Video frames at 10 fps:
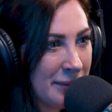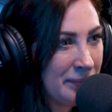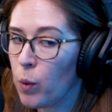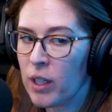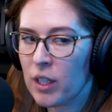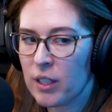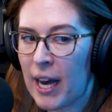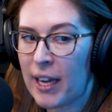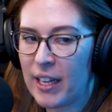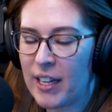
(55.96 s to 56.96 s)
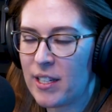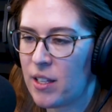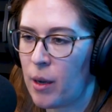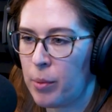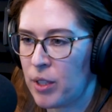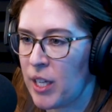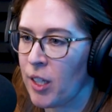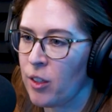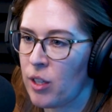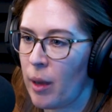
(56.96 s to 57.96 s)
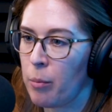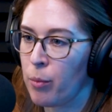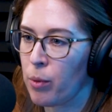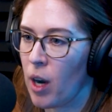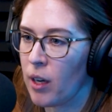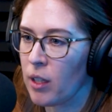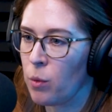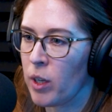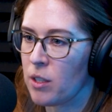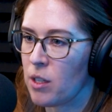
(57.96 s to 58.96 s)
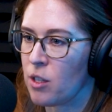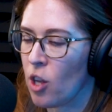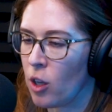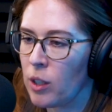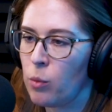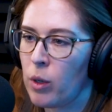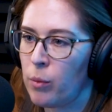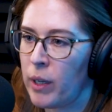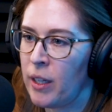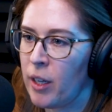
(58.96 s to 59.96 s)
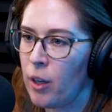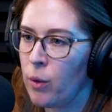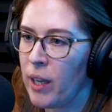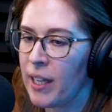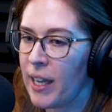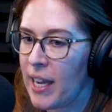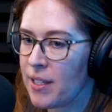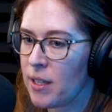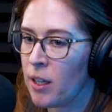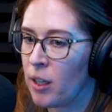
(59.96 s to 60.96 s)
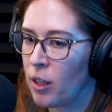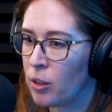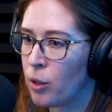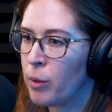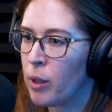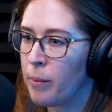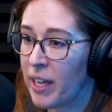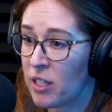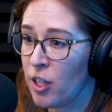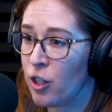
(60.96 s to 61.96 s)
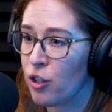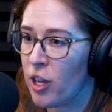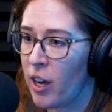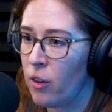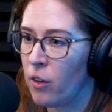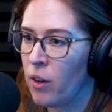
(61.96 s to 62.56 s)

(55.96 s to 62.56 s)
So wood-clad is a particular type of product where it's a solid wood window encased in an aluminum exterior shell.